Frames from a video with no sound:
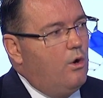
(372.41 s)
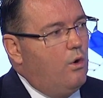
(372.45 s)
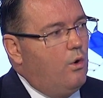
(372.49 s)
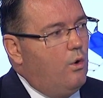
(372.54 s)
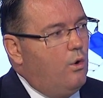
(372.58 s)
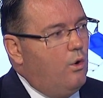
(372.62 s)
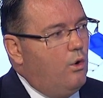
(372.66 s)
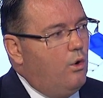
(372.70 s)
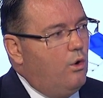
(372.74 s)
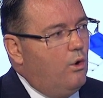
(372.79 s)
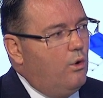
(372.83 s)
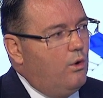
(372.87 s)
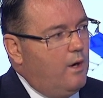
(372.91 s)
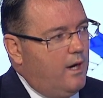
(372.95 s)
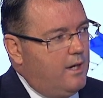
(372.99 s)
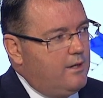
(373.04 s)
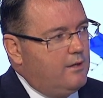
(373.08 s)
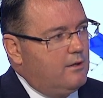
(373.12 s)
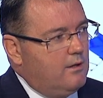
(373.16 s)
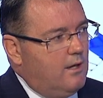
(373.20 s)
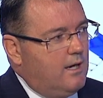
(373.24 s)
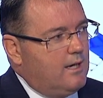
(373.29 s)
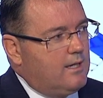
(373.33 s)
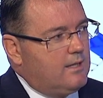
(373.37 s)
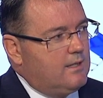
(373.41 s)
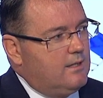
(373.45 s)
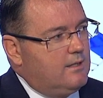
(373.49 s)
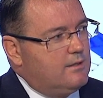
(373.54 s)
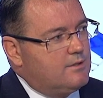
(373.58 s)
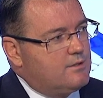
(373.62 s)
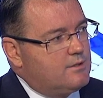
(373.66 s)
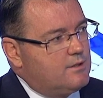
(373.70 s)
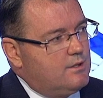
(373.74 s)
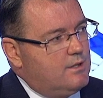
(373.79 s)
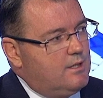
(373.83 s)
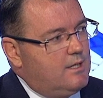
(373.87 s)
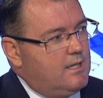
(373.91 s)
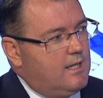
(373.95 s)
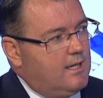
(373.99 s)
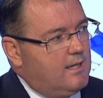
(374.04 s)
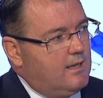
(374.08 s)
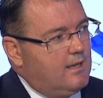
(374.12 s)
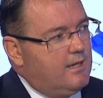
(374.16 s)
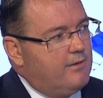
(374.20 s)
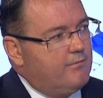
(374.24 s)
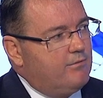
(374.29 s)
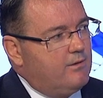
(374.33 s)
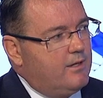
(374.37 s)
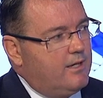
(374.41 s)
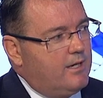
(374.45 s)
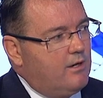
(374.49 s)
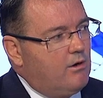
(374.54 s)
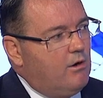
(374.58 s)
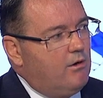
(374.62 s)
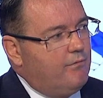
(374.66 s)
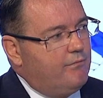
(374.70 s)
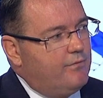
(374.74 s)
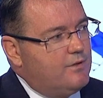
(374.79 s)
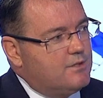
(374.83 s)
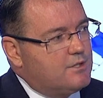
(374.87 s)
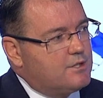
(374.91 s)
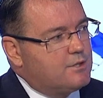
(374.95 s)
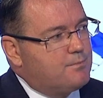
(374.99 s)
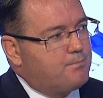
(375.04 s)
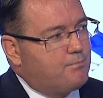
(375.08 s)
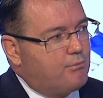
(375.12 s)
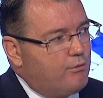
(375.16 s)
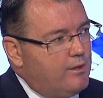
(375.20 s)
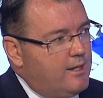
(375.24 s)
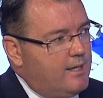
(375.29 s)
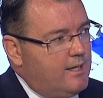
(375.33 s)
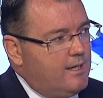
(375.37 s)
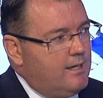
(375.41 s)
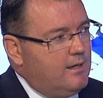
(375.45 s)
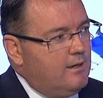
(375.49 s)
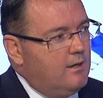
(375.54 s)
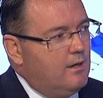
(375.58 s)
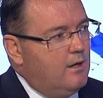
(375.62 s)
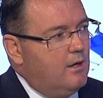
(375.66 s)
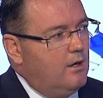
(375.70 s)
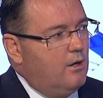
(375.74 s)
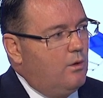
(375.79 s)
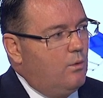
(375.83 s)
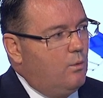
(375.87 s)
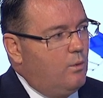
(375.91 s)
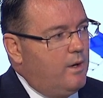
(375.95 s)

or are you likely to see a levelling off in spring